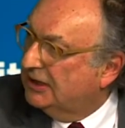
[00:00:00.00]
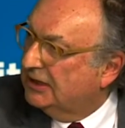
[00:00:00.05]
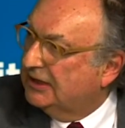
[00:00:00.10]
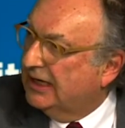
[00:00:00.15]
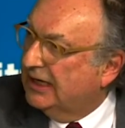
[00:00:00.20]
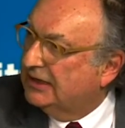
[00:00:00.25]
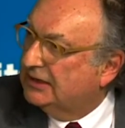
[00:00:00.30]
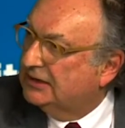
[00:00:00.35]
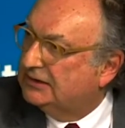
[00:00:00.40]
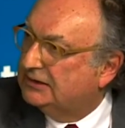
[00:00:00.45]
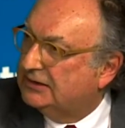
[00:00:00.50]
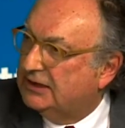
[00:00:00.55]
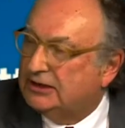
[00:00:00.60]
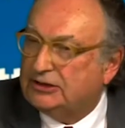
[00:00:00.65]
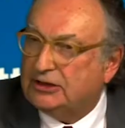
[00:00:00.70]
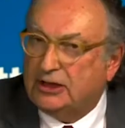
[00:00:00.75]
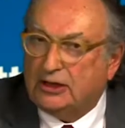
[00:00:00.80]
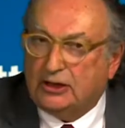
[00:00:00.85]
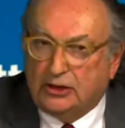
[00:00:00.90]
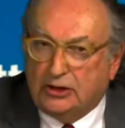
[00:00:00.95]
That is
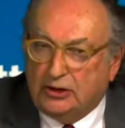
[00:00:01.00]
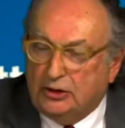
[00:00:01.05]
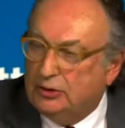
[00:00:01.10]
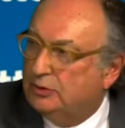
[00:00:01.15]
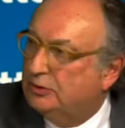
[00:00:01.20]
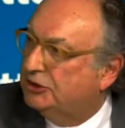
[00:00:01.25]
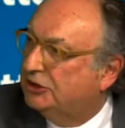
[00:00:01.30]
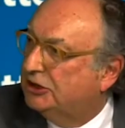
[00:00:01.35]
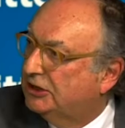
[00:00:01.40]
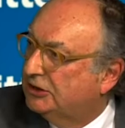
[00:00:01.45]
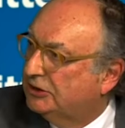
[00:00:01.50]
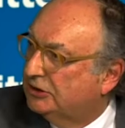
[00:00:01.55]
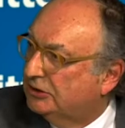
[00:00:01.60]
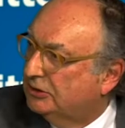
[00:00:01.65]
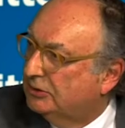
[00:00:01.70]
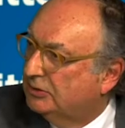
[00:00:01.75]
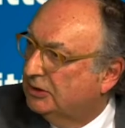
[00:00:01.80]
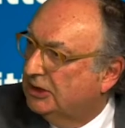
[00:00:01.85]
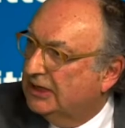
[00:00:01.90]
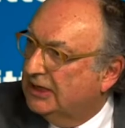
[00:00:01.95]
such a huge
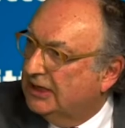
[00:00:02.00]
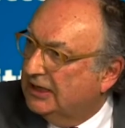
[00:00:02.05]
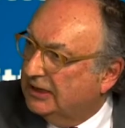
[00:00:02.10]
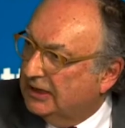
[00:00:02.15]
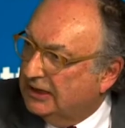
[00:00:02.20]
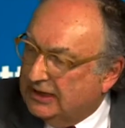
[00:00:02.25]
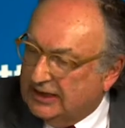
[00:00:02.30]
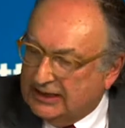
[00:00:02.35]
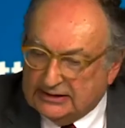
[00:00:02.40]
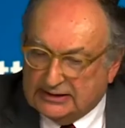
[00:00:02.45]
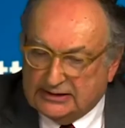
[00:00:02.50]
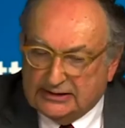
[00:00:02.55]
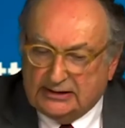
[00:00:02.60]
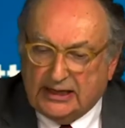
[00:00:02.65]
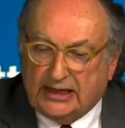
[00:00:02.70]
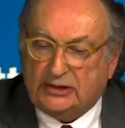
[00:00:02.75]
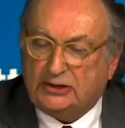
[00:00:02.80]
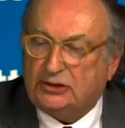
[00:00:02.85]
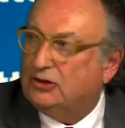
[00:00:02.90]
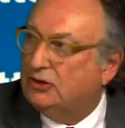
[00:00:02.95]
issue that has
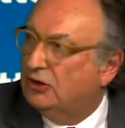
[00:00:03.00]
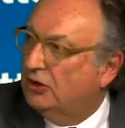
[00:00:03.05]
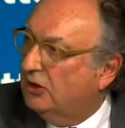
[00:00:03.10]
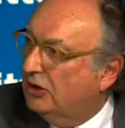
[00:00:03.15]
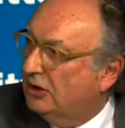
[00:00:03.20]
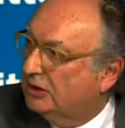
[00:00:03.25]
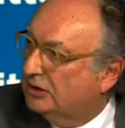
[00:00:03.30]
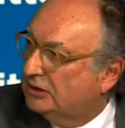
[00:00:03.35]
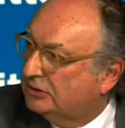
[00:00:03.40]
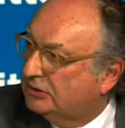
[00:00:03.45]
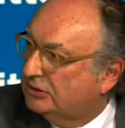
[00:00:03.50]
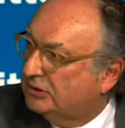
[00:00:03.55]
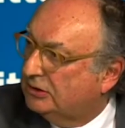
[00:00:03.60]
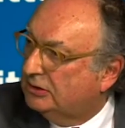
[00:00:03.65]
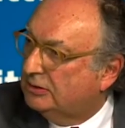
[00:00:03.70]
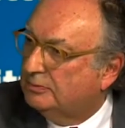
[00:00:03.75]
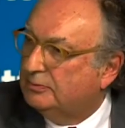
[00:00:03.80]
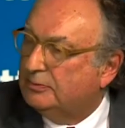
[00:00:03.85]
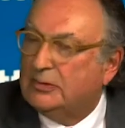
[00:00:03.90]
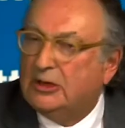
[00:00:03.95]
such long
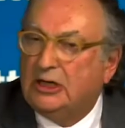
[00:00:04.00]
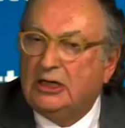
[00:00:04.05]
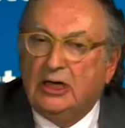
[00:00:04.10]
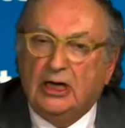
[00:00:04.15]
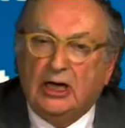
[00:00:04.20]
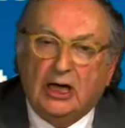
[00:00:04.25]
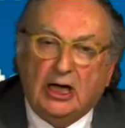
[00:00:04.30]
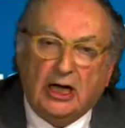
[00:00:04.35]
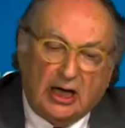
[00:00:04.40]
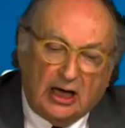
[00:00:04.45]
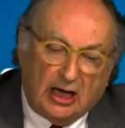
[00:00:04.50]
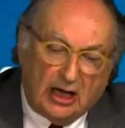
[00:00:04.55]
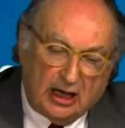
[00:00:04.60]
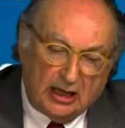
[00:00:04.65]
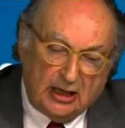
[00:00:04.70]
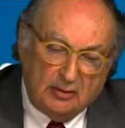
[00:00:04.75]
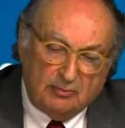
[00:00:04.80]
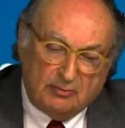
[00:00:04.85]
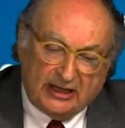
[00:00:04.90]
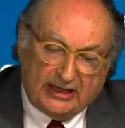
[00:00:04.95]
term uh,
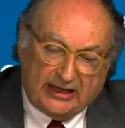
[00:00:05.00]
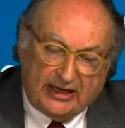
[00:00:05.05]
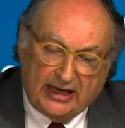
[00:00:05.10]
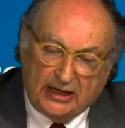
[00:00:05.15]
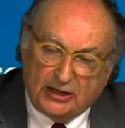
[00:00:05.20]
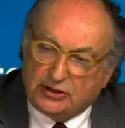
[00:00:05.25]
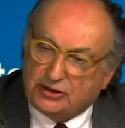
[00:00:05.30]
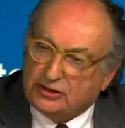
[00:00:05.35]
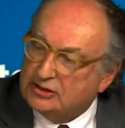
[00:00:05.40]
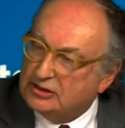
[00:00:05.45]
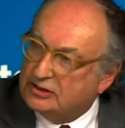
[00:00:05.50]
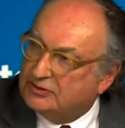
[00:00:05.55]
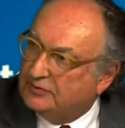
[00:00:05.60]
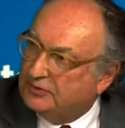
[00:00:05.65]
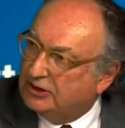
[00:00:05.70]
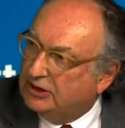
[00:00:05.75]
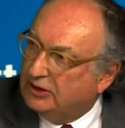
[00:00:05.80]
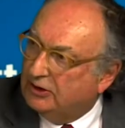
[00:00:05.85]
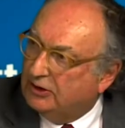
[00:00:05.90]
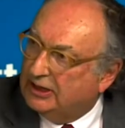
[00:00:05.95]
implications
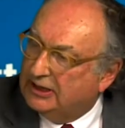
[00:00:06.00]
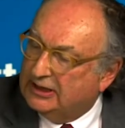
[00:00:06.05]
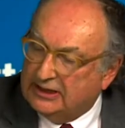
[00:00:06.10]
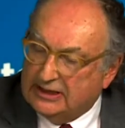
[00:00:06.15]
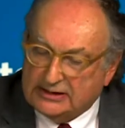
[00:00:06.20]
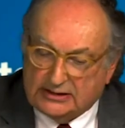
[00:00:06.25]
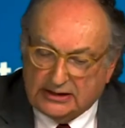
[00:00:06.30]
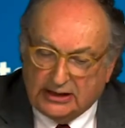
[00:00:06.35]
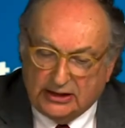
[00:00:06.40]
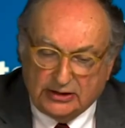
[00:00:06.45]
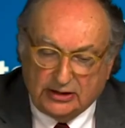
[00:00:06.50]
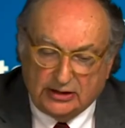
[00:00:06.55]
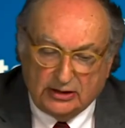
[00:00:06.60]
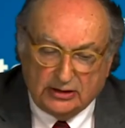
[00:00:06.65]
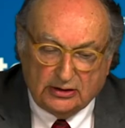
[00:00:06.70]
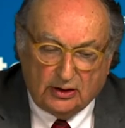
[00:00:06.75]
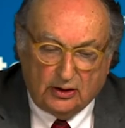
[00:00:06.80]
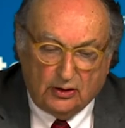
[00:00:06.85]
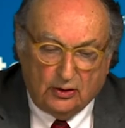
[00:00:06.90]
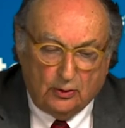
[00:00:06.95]
for the organization
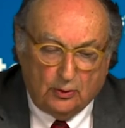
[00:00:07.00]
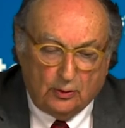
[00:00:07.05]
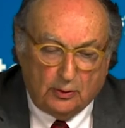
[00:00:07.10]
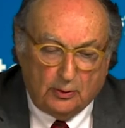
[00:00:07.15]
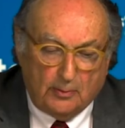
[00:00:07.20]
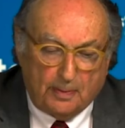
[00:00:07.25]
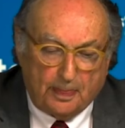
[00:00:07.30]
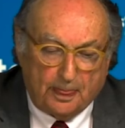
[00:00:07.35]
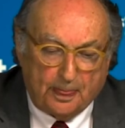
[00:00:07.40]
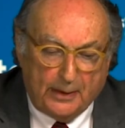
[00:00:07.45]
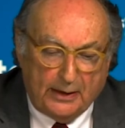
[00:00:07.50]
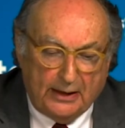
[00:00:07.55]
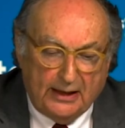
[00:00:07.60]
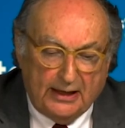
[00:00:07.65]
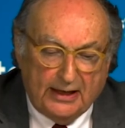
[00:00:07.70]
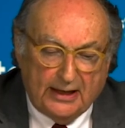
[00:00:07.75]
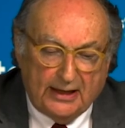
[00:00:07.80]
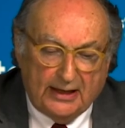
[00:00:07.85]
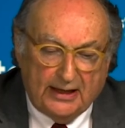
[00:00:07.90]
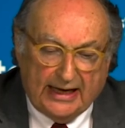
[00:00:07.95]
as a whole,
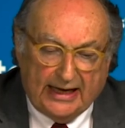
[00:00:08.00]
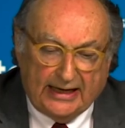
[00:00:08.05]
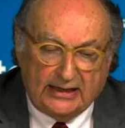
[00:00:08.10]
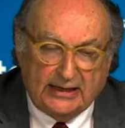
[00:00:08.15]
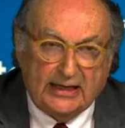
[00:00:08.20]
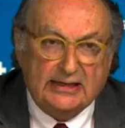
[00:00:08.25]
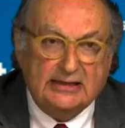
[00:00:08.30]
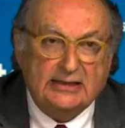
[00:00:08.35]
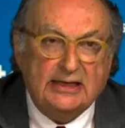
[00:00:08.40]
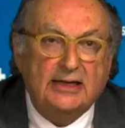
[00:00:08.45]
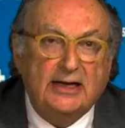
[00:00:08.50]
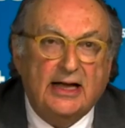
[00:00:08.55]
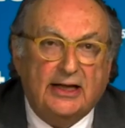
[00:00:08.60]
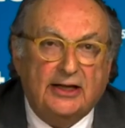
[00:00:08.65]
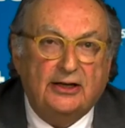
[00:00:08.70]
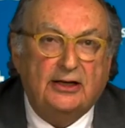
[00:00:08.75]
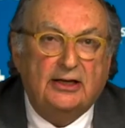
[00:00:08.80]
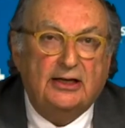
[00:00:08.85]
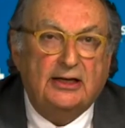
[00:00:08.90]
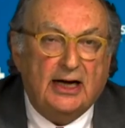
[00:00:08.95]
that it's
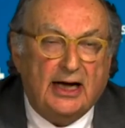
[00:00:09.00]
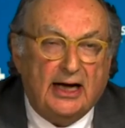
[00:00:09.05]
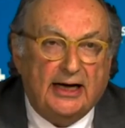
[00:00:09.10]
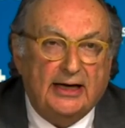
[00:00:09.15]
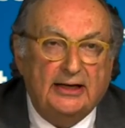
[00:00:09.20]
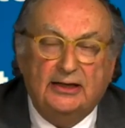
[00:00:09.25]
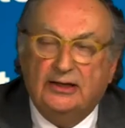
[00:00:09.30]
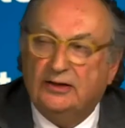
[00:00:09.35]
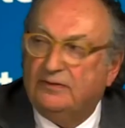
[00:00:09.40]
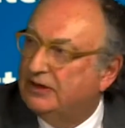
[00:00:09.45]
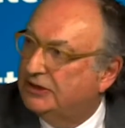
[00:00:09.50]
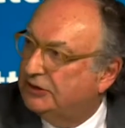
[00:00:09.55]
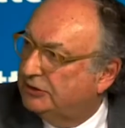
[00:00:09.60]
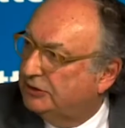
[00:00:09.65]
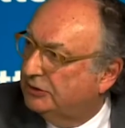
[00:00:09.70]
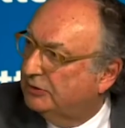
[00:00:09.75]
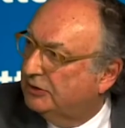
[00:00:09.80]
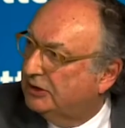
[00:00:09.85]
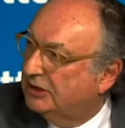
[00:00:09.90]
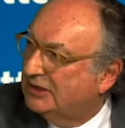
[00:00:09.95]
another kind of
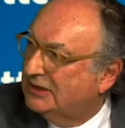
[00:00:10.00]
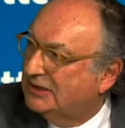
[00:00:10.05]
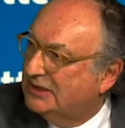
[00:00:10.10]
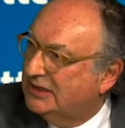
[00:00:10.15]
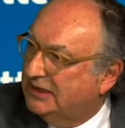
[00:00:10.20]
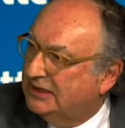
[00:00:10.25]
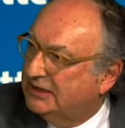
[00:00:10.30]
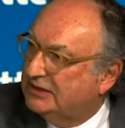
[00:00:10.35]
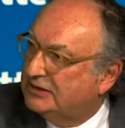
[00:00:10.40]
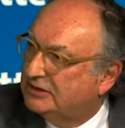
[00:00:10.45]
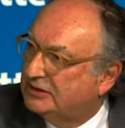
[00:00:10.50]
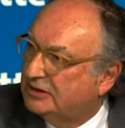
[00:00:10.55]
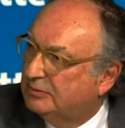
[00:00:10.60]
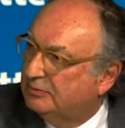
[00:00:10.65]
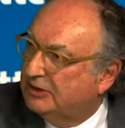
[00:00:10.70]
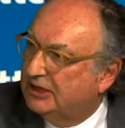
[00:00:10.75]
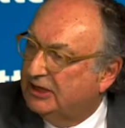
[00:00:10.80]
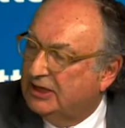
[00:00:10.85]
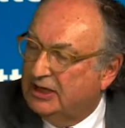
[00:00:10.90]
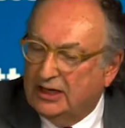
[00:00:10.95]
issue that needs to
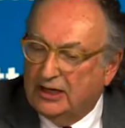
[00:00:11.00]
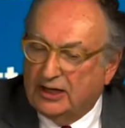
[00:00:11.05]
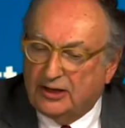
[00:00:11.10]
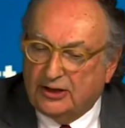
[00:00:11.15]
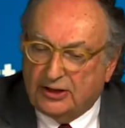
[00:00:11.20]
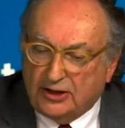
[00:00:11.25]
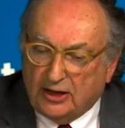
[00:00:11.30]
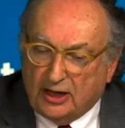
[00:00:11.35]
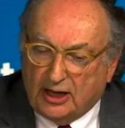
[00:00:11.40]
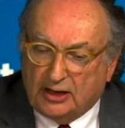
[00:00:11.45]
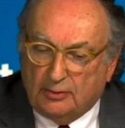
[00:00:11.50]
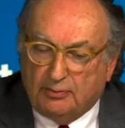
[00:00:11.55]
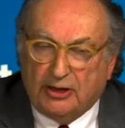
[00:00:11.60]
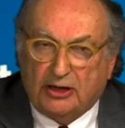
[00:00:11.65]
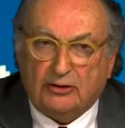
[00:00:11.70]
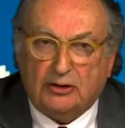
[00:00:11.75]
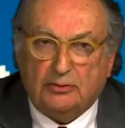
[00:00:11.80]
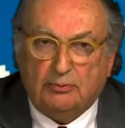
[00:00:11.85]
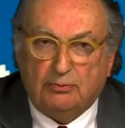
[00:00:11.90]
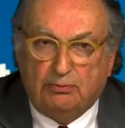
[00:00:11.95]
be thought
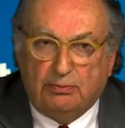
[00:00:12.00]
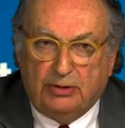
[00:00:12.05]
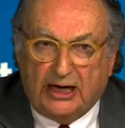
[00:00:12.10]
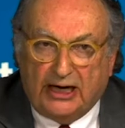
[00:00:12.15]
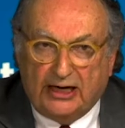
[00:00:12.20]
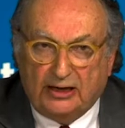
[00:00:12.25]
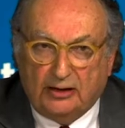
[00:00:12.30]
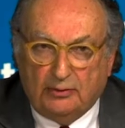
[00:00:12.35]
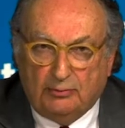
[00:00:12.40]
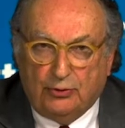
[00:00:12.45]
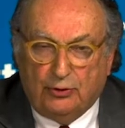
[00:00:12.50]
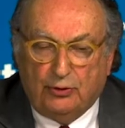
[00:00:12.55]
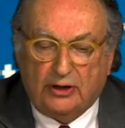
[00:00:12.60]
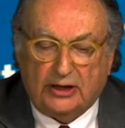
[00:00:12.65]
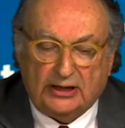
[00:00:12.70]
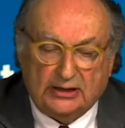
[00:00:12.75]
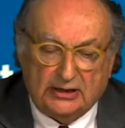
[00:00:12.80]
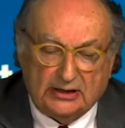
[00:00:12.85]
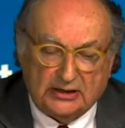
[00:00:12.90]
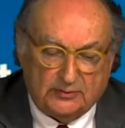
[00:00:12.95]
about by the
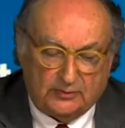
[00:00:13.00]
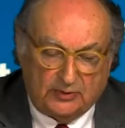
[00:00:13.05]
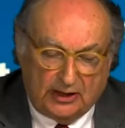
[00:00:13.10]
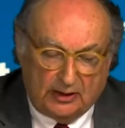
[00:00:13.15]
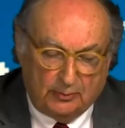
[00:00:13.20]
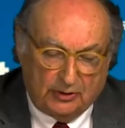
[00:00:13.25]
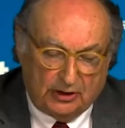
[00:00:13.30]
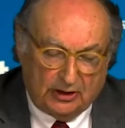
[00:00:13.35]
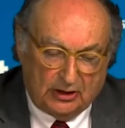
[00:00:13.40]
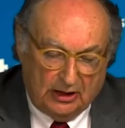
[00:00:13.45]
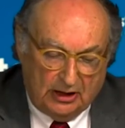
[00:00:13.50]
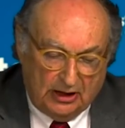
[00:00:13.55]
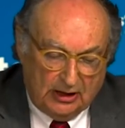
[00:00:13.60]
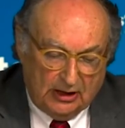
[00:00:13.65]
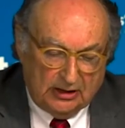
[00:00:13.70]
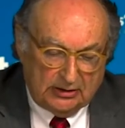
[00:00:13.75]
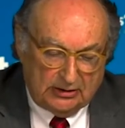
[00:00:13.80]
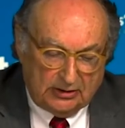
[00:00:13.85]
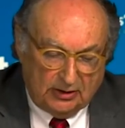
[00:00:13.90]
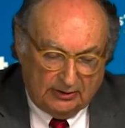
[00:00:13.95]
board in this framework.
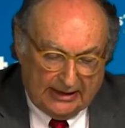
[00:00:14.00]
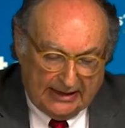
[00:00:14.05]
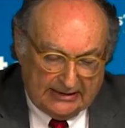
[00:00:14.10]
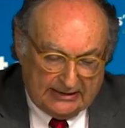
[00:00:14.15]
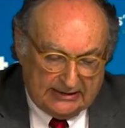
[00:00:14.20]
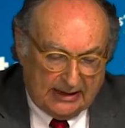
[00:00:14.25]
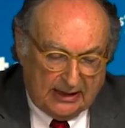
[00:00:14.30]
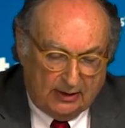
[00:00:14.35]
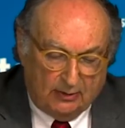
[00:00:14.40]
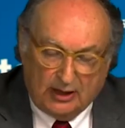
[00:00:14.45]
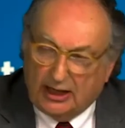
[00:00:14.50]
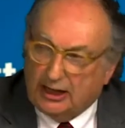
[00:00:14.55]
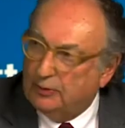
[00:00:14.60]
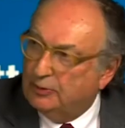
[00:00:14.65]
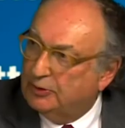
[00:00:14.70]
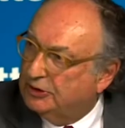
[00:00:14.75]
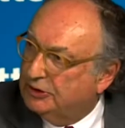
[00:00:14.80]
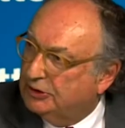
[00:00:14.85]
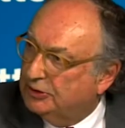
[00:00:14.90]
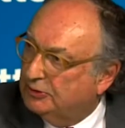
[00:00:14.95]
So that's how I
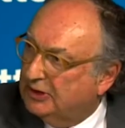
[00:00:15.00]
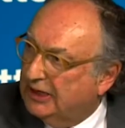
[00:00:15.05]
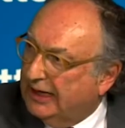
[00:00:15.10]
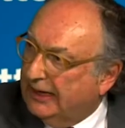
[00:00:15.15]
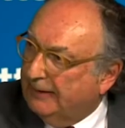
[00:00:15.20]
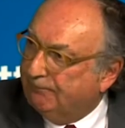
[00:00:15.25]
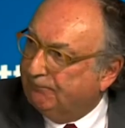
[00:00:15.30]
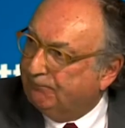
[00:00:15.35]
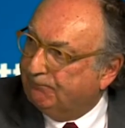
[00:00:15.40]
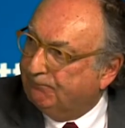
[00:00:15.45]
would do that.